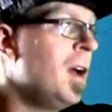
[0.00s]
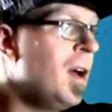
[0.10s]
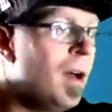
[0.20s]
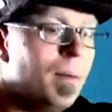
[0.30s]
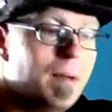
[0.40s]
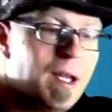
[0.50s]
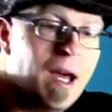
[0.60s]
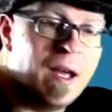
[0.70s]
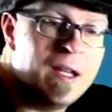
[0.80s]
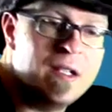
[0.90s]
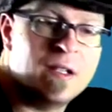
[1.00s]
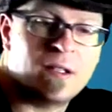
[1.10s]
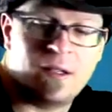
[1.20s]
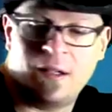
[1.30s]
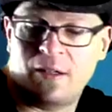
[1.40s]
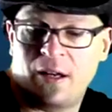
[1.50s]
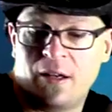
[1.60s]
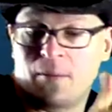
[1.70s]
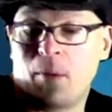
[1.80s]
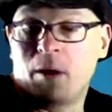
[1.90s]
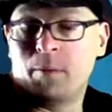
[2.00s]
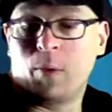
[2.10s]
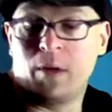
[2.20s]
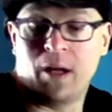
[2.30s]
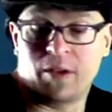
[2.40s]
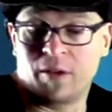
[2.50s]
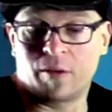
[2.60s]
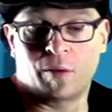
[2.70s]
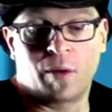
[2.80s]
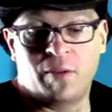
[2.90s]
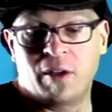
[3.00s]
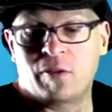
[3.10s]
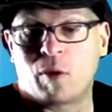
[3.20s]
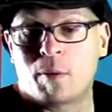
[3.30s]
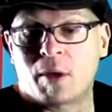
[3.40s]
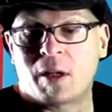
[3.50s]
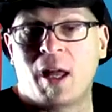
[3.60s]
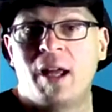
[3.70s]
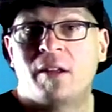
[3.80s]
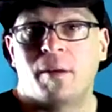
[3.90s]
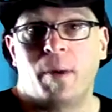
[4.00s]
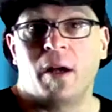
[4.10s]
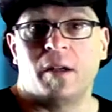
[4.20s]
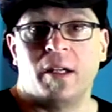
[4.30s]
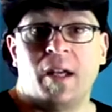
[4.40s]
Um, but yeah, he just, as Martin pointed out, this was one of his former clients apparently.